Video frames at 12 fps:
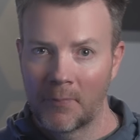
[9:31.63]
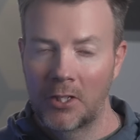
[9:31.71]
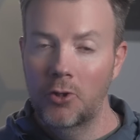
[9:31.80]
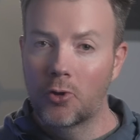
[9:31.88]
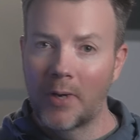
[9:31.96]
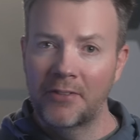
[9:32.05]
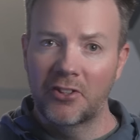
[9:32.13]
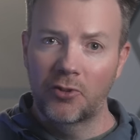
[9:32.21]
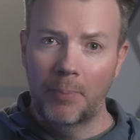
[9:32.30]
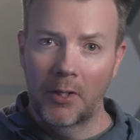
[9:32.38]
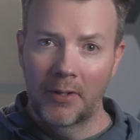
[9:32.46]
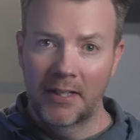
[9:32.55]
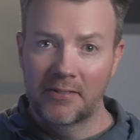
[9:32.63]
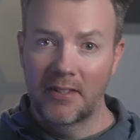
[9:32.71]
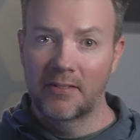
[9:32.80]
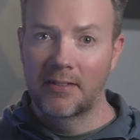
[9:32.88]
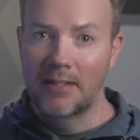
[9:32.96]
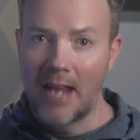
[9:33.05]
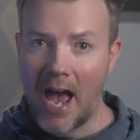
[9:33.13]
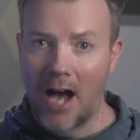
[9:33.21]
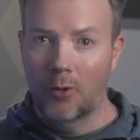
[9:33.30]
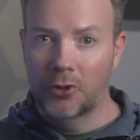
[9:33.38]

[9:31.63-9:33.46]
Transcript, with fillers: Ukraine's experience is now